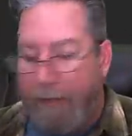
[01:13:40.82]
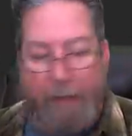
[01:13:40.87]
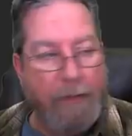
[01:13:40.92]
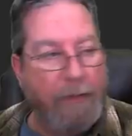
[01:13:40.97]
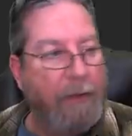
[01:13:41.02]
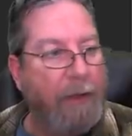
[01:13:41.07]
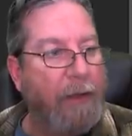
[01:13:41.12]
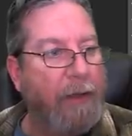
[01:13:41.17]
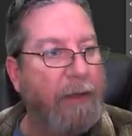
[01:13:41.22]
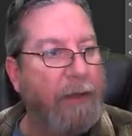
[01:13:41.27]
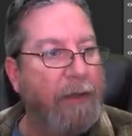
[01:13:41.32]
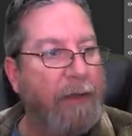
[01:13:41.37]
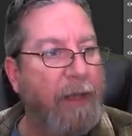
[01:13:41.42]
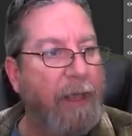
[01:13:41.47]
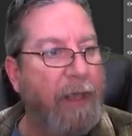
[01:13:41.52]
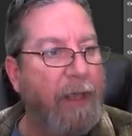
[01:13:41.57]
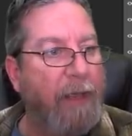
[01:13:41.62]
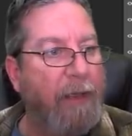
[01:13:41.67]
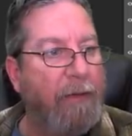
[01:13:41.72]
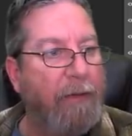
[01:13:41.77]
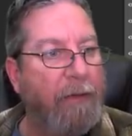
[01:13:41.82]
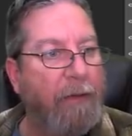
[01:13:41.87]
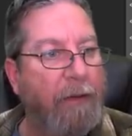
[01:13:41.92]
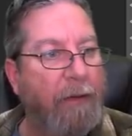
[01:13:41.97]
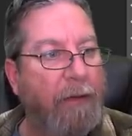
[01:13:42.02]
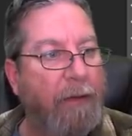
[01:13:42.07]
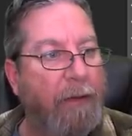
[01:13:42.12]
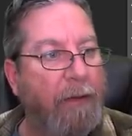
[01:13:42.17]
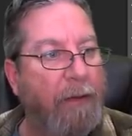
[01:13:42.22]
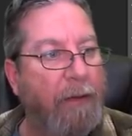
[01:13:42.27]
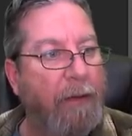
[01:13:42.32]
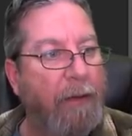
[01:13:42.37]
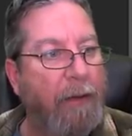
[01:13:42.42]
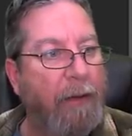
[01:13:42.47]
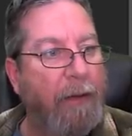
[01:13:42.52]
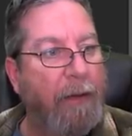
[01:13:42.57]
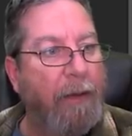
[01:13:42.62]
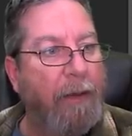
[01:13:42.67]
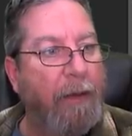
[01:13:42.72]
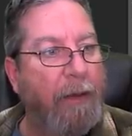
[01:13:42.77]
lock it down,
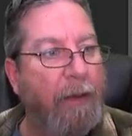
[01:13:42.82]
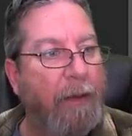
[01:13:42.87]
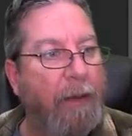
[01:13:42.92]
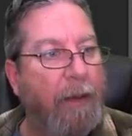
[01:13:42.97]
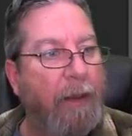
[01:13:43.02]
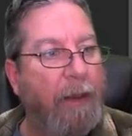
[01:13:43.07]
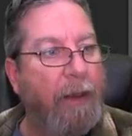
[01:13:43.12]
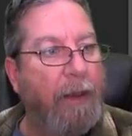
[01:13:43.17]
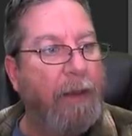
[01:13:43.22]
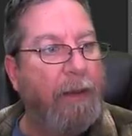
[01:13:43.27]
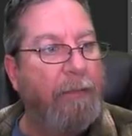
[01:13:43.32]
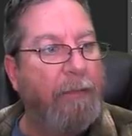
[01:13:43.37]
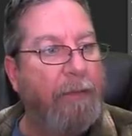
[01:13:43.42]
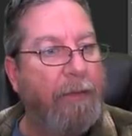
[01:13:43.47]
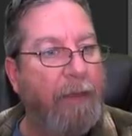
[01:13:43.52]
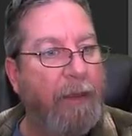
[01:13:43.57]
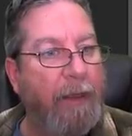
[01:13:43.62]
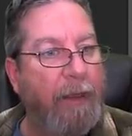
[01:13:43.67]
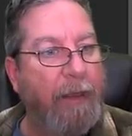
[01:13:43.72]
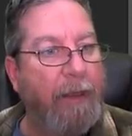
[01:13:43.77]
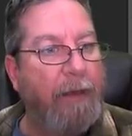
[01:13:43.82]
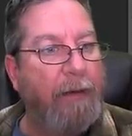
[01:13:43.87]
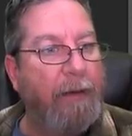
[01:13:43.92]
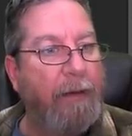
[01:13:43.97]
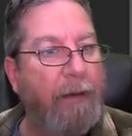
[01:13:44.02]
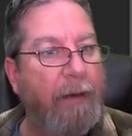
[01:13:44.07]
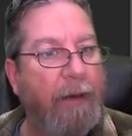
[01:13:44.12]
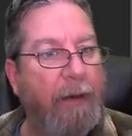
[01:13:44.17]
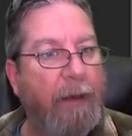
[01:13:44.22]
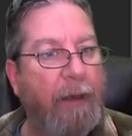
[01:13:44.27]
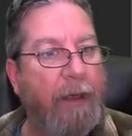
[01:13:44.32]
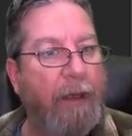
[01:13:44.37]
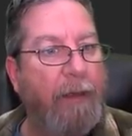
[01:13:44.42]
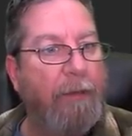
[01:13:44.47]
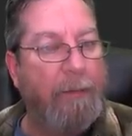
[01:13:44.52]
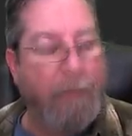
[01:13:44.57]
and then I'm